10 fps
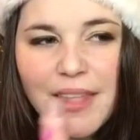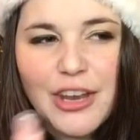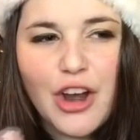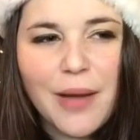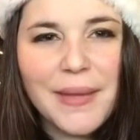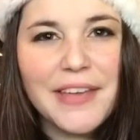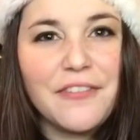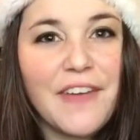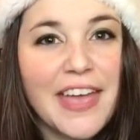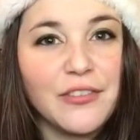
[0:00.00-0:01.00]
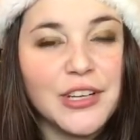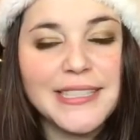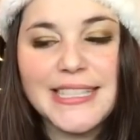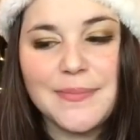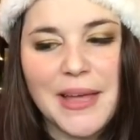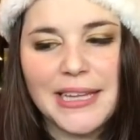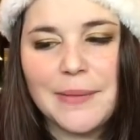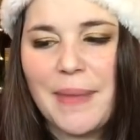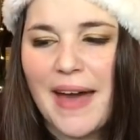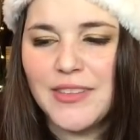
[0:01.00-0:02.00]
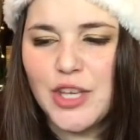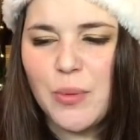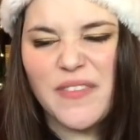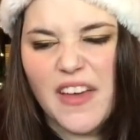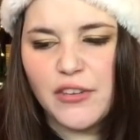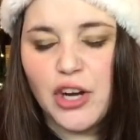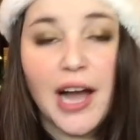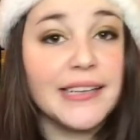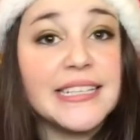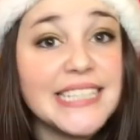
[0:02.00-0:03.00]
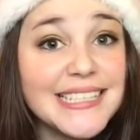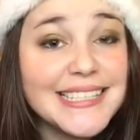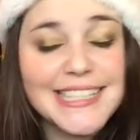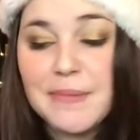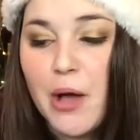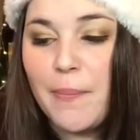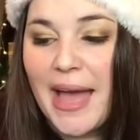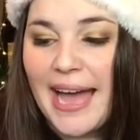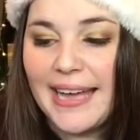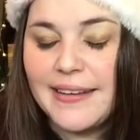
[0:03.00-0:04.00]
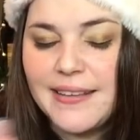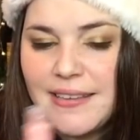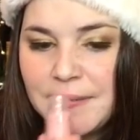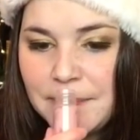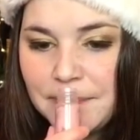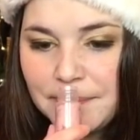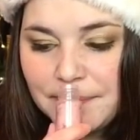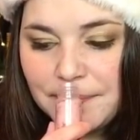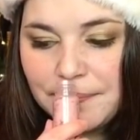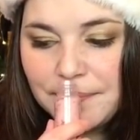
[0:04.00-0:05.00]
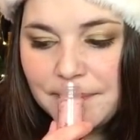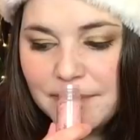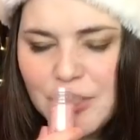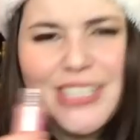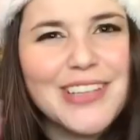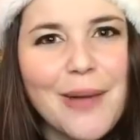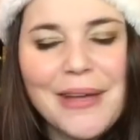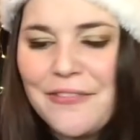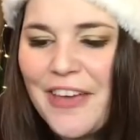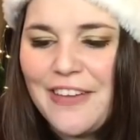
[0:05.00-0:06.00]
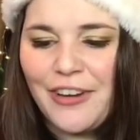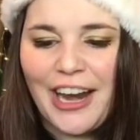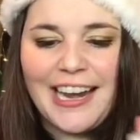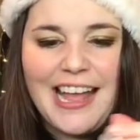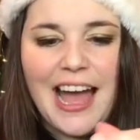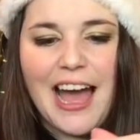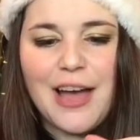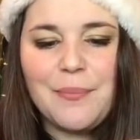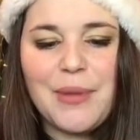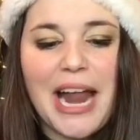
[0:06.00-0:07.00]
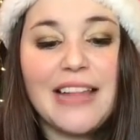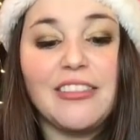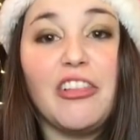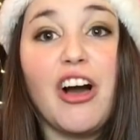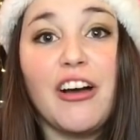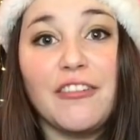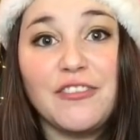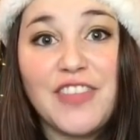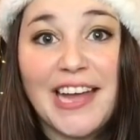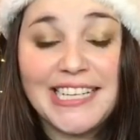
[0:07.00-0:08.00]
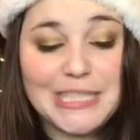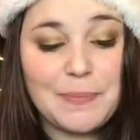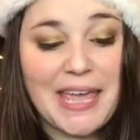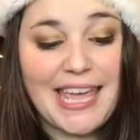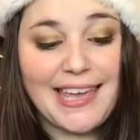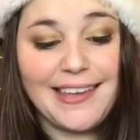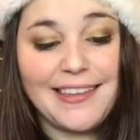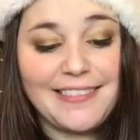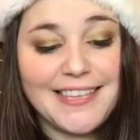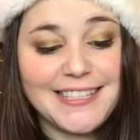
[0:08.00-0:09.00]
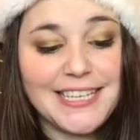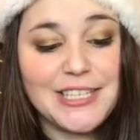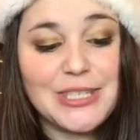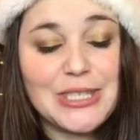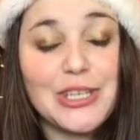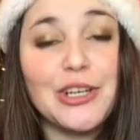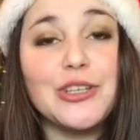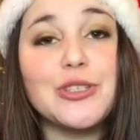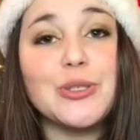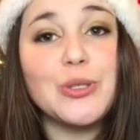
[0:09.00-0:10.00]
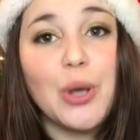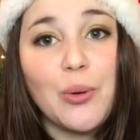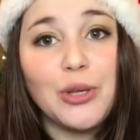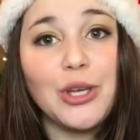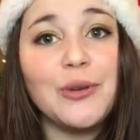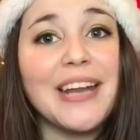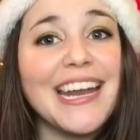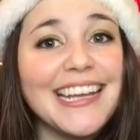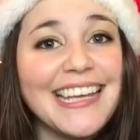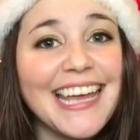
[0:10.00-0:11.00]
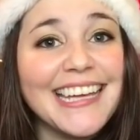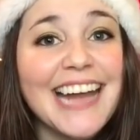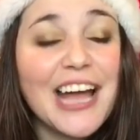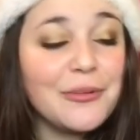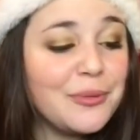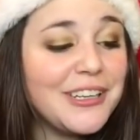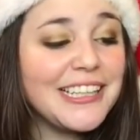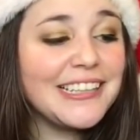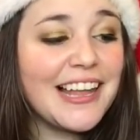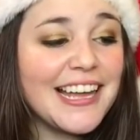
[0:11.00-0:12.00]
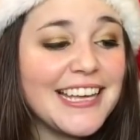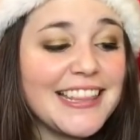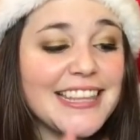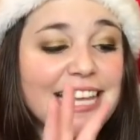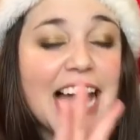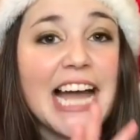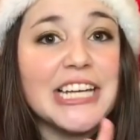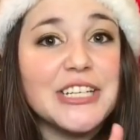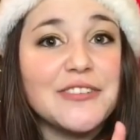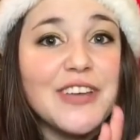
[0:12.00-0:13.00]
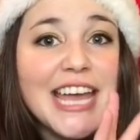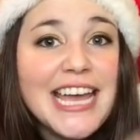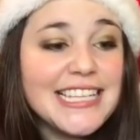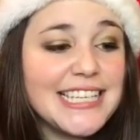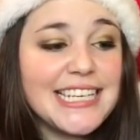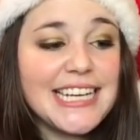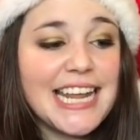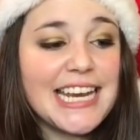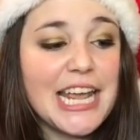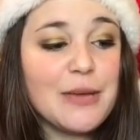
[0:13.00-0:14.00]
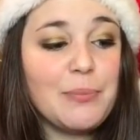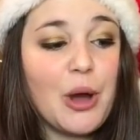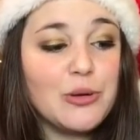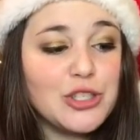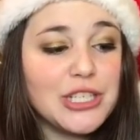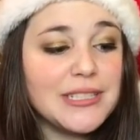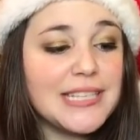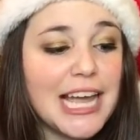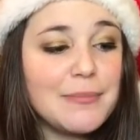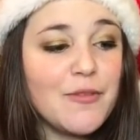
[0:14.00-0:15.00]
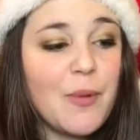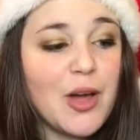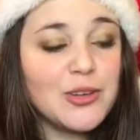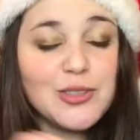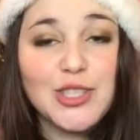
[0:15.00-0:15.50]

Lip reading: Not my favorite smelling bath salt we've ever gotten. It doesn't smell bad. just not my favorite. But I love that it's pink. This is so cute. And again, I really like that they kind of did it in a potion type of bottle.